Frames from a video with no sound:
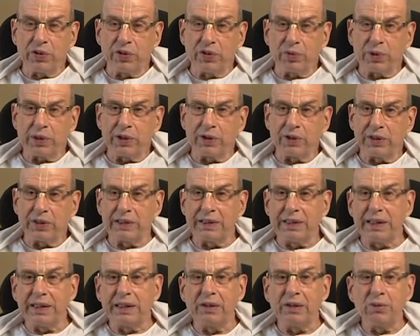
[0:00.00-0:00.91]
as we heard it
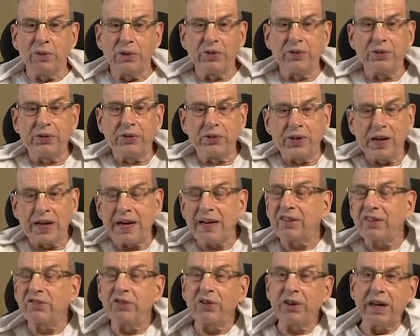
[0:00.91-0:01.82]
later, was to
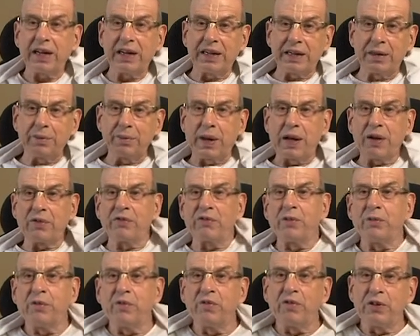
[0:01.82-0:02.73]
extricate him out
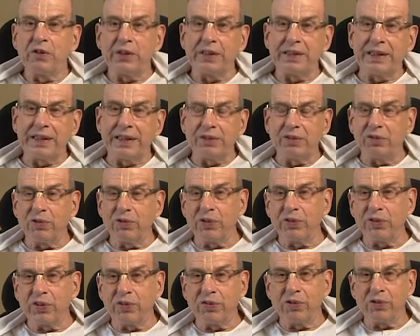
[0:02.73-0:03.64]
from a very
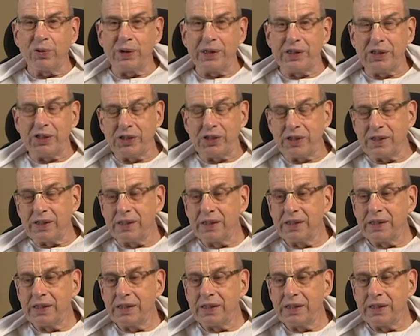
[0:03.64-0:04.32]
dangerous situation.